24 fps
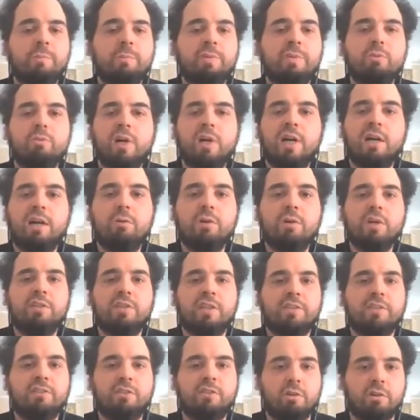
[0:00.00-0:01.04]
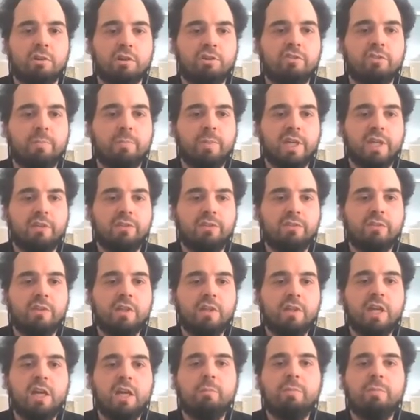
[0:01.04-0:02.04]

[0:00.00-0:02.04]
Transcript: GPU hours, and storage space.